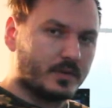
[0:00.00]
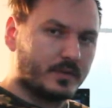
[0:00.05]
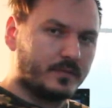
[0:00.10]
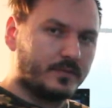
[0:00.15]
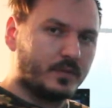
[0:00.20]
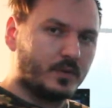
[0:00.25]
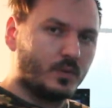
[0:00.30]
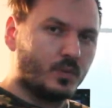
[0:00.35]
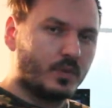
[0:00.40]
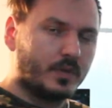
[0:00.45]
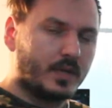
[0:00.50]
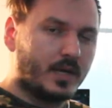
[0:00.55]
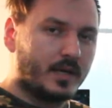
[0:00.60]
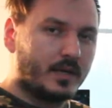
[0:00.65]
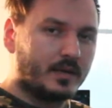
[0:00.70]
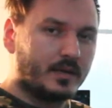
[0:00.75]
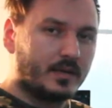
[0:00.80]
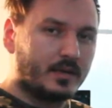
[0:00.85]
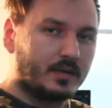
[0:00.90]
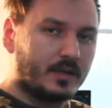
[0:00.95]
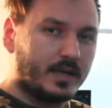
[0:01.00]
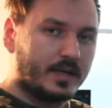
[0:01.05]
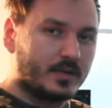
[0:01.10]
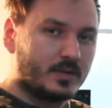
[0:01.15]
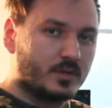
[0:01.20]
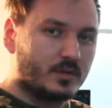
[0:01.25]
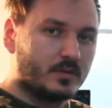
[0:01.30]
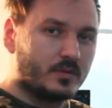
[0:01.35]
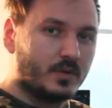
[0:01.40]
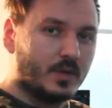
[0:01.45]
If you were not inclined
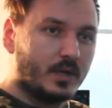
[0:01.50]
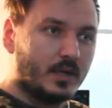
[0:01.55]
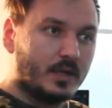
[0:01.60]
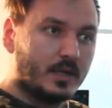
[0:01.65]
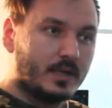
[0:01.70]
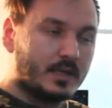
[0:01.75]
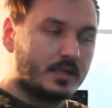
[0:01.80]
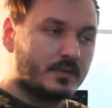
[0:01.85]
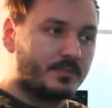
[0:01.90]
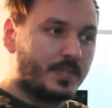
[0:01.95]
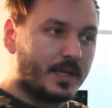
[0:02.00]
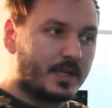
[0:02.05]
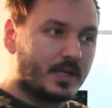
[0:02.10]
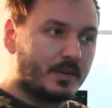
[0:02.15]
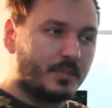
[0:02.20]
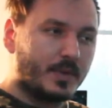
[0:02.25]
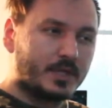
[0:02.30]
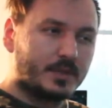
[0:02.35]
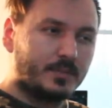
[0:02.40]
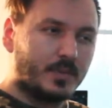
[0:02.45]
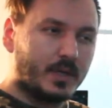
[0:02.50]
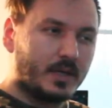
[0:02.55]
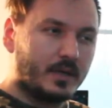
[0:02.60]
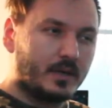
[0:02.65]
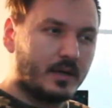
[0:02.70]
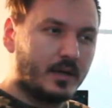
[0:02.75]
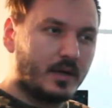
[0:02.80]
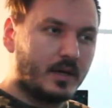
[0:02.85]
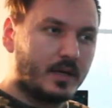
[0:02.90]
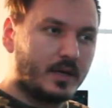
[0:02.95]
to spend that much money
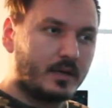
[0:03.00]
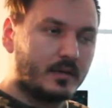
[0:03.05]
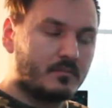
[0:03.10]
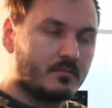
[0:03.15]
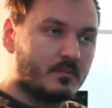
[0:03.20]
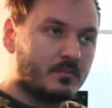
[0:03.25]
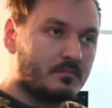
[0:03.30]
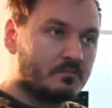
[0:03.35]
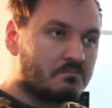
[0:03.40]
on it,